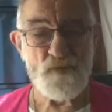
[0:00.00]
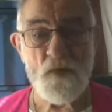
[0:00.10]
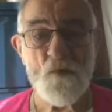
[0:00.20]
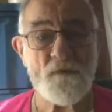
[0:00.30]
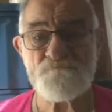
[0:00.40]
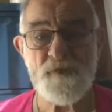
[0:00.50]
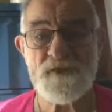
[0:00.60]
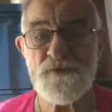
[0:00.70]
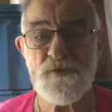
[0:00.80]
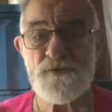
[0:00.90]
What
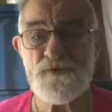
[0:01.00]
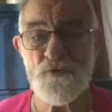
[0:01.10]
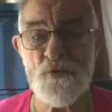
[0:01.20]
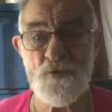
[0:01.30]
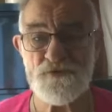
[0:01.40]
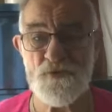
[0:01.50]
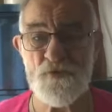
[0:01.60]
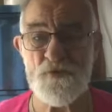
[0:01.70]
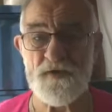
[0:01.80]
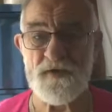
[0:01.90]
brings you
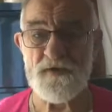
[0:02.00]
joy?